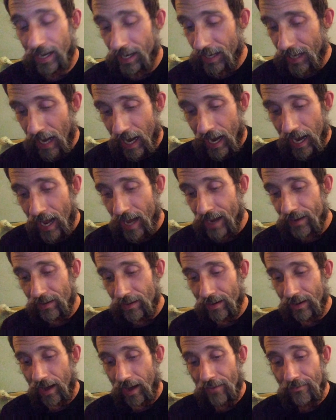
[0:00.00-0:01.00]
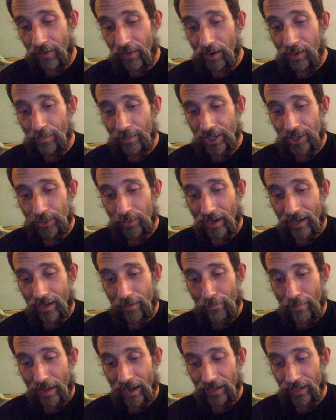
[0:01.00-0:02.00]
like I very much
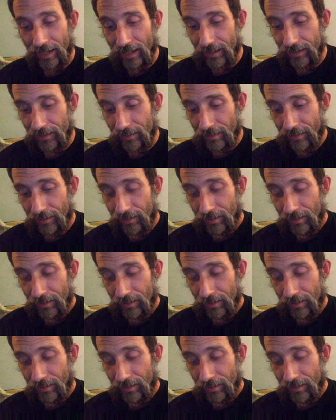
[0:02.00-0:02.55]
recommend it.